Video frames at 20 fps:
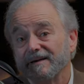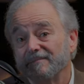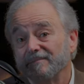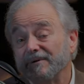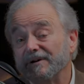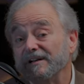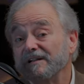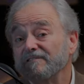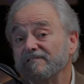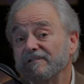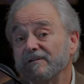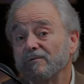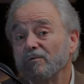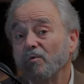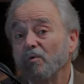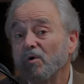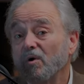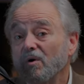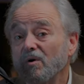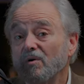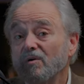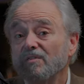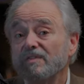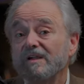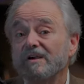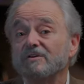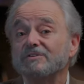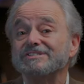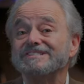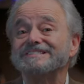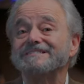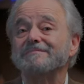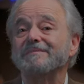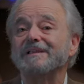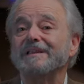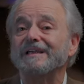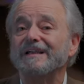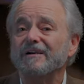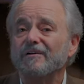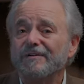But if it were their
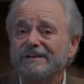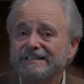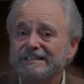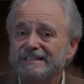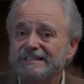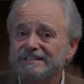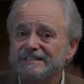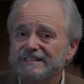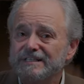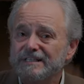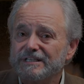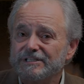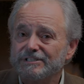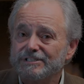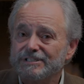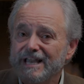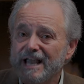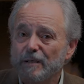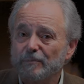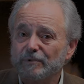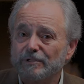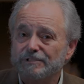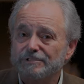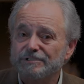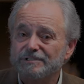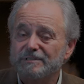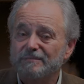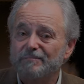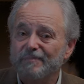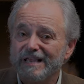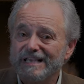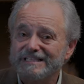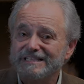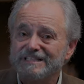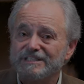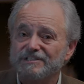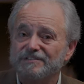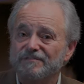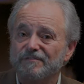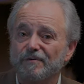similarities that established the
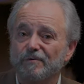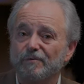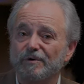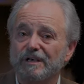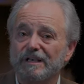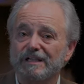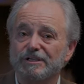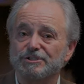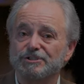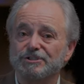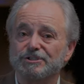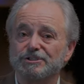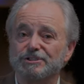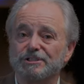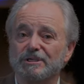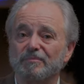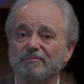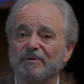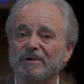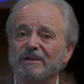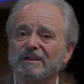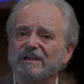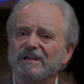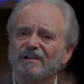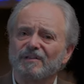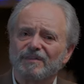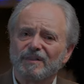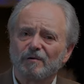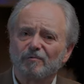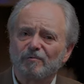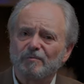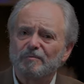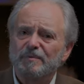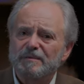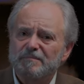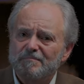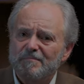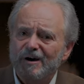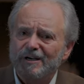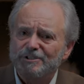basis for relationship, there would
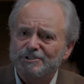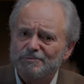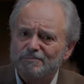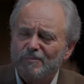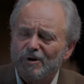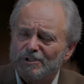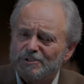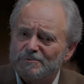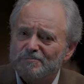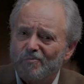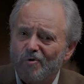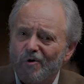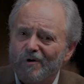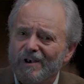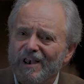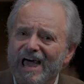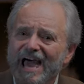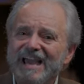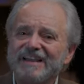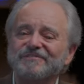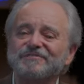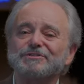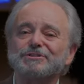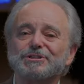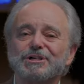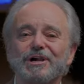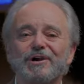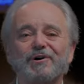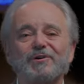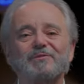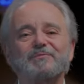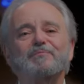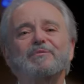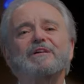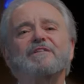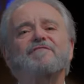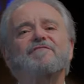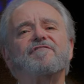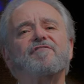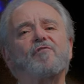be much, much more life shared
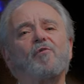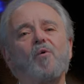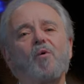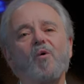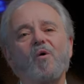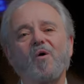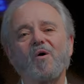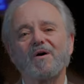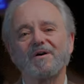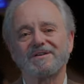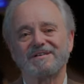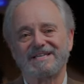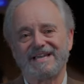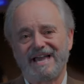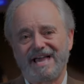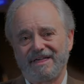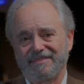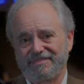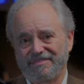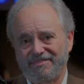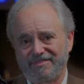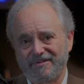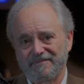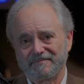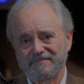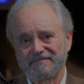before death.